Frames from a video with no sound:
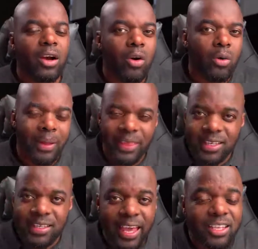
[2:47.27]
oh, but
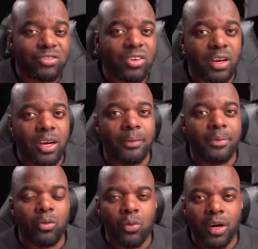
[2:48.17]
that's extra
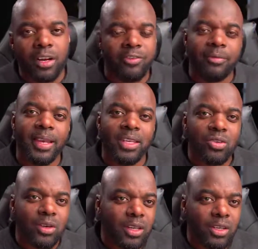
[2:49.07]
work for me
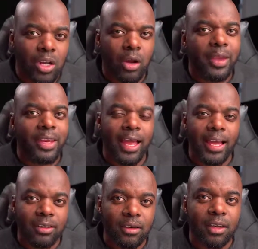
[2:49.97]
to go in
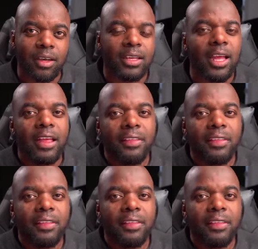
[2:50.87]
and learn